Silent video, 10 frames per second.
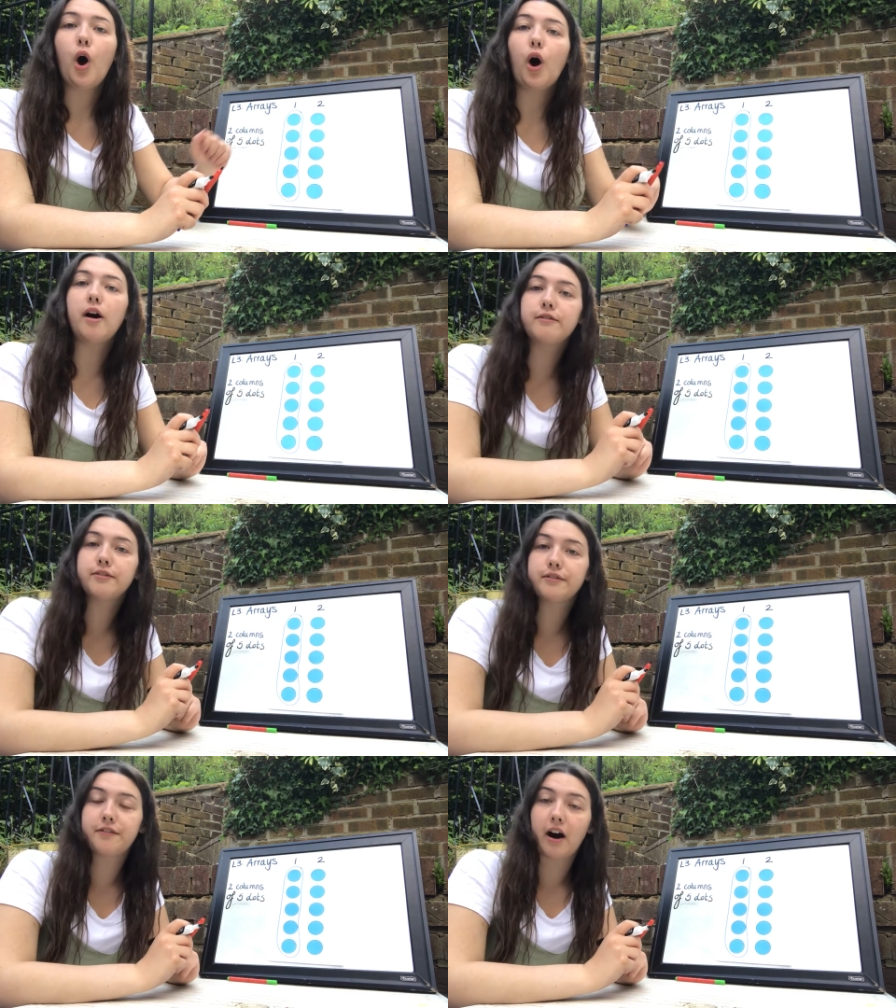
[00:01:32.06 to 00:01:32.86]
of
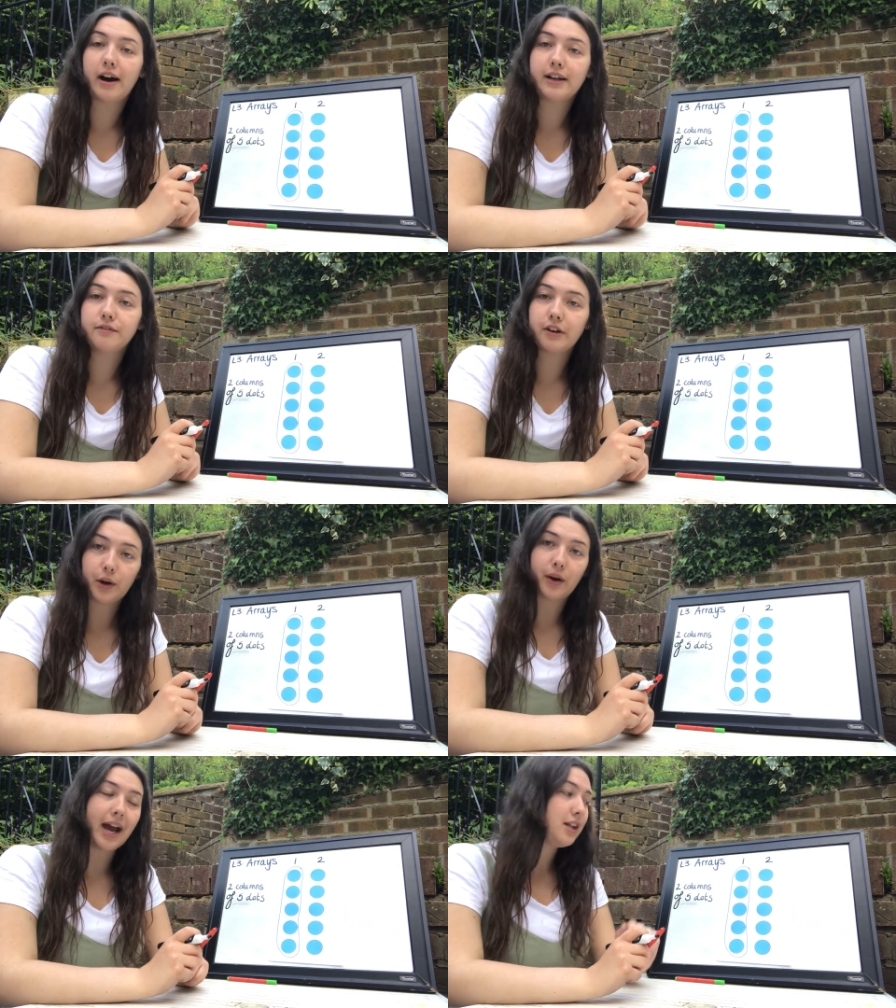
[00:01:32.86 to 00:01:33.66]
five,
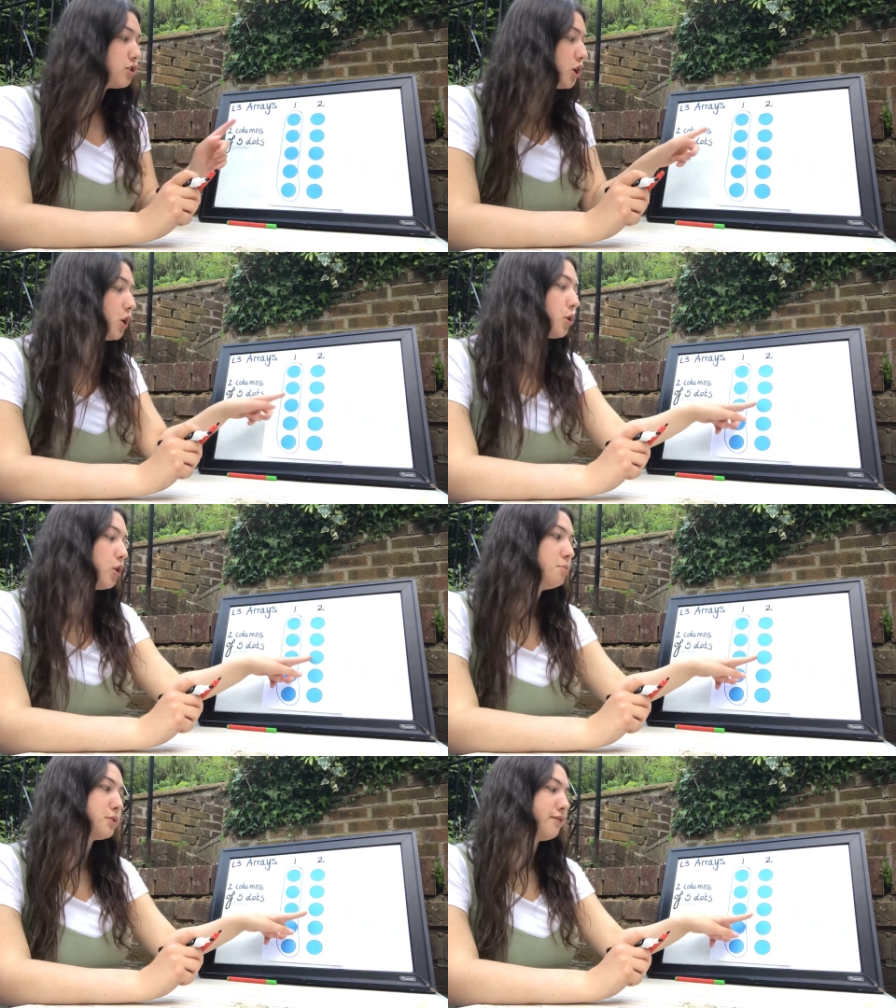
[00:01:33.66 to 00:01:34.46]
okay? Two
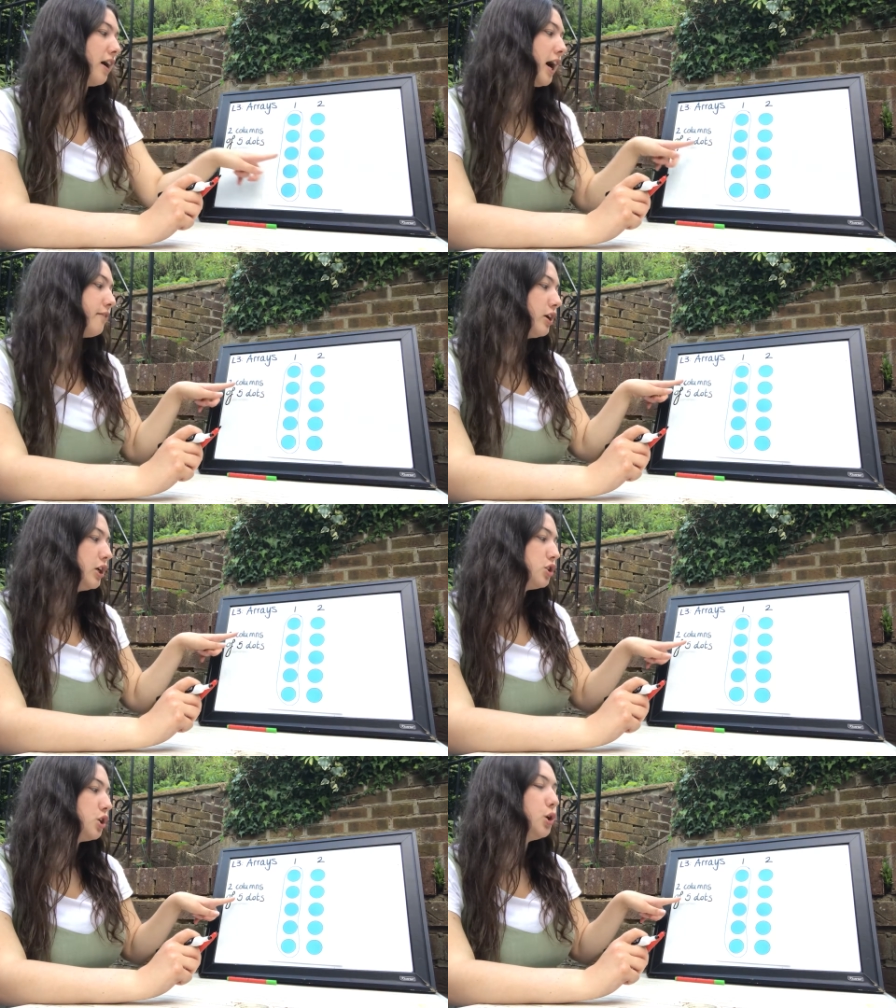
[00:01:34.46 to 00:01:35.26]
groups of five,
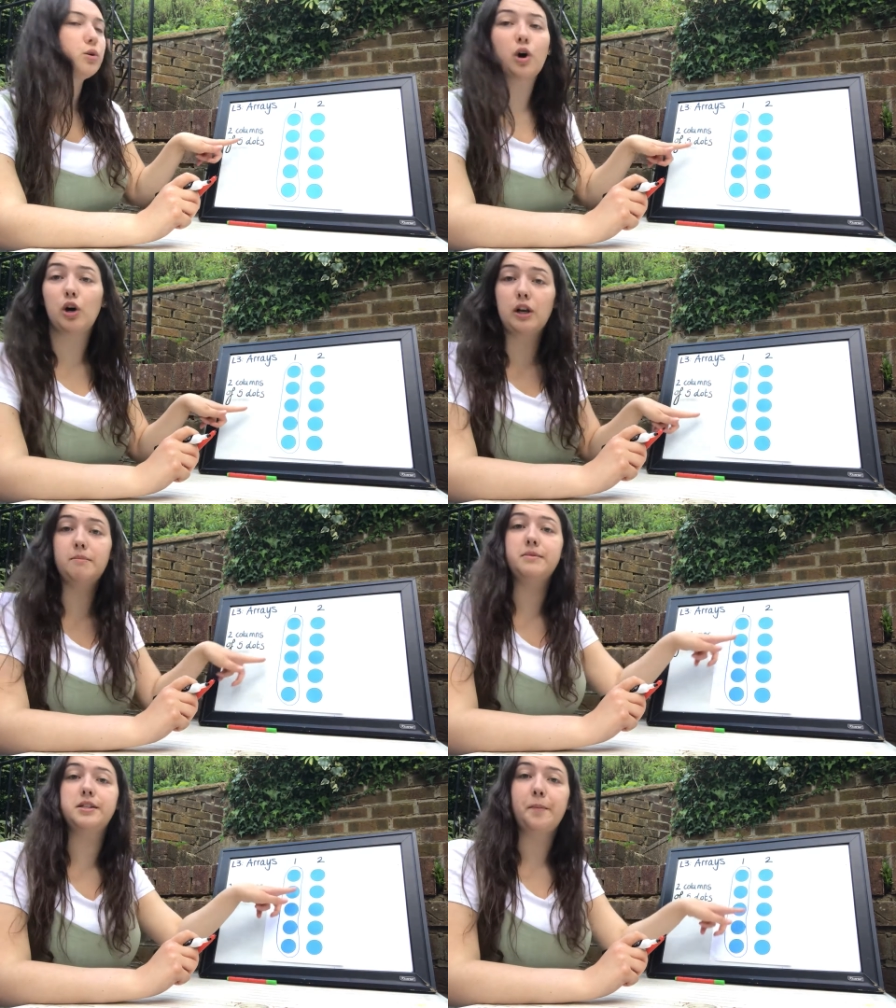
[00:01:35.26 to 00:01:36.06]
two
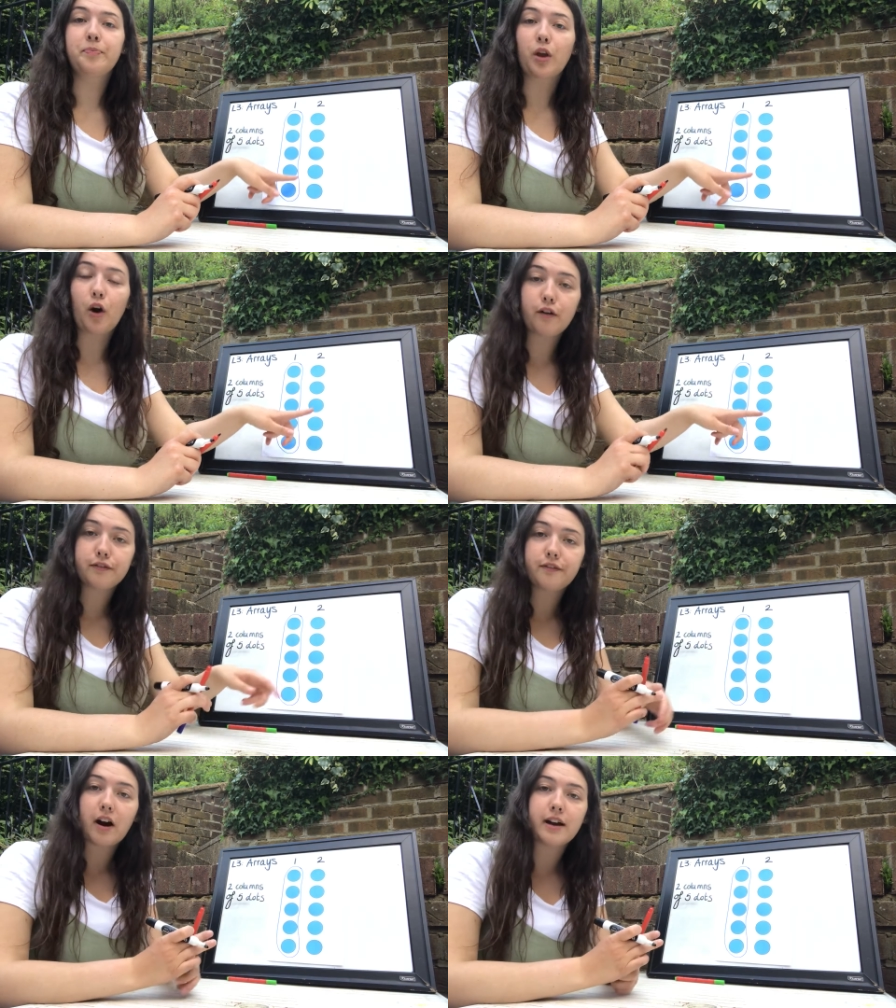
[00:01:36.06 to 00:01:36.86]
columns of
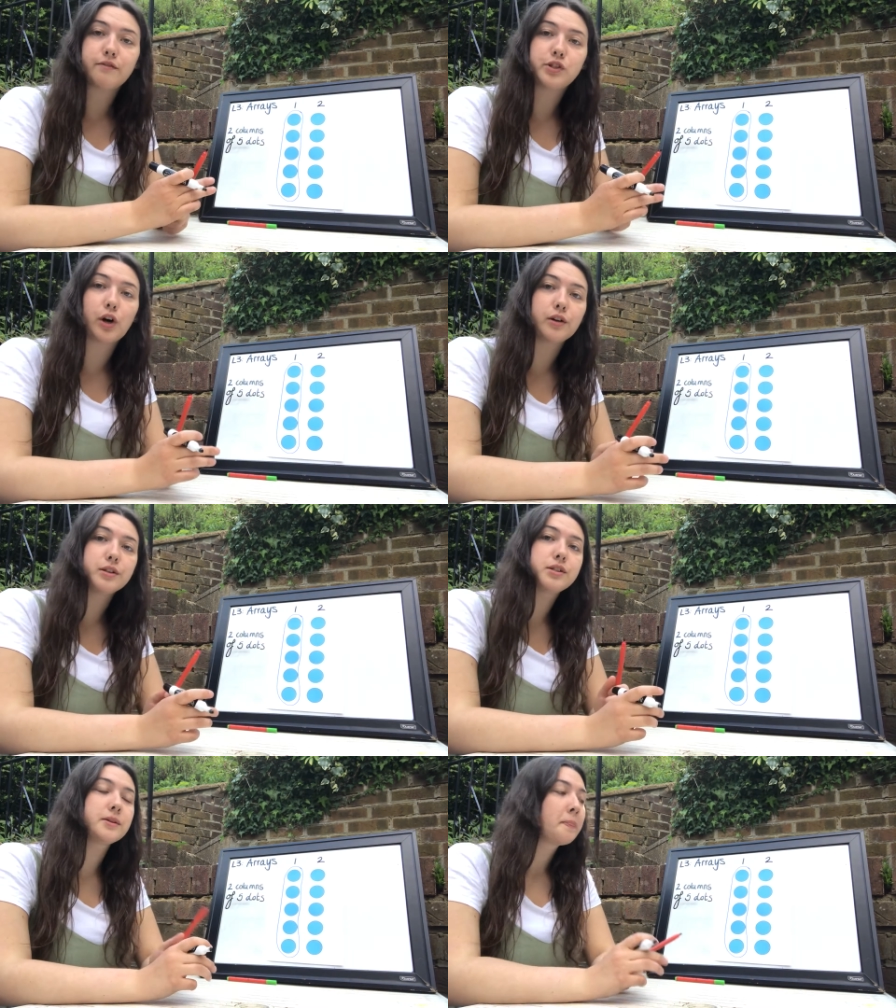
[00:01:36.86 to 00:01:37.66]
five
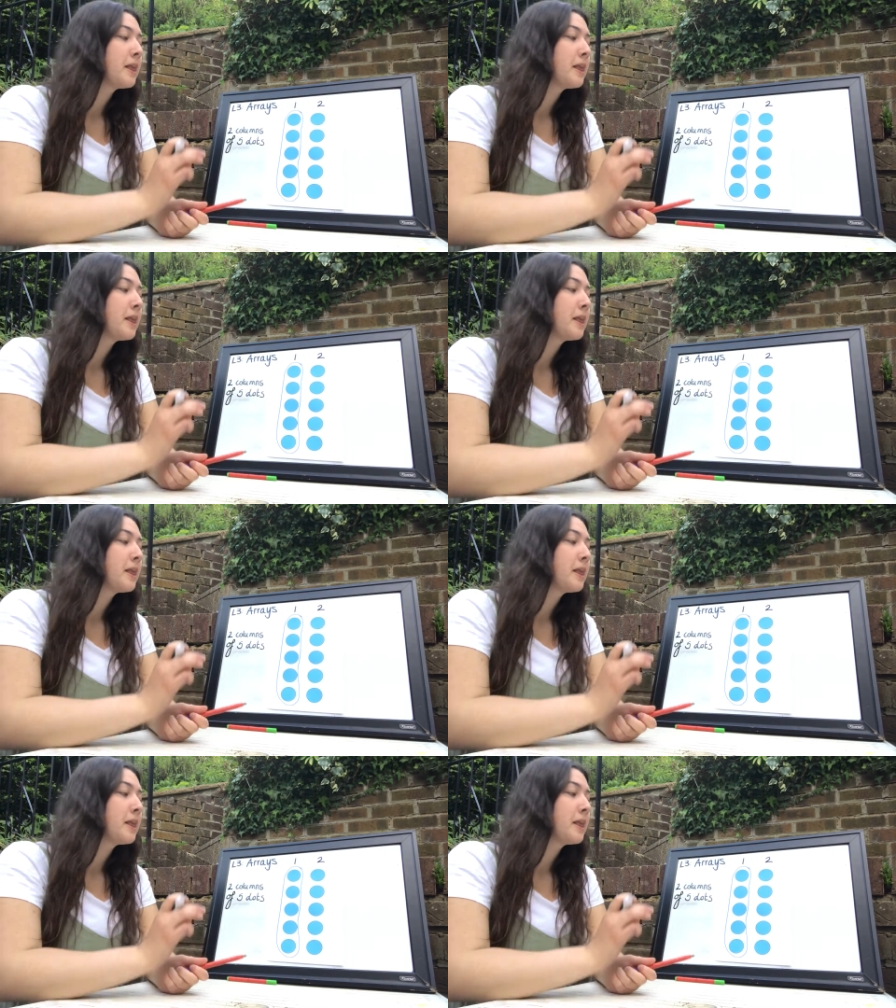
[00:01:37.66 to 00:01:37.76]
dots.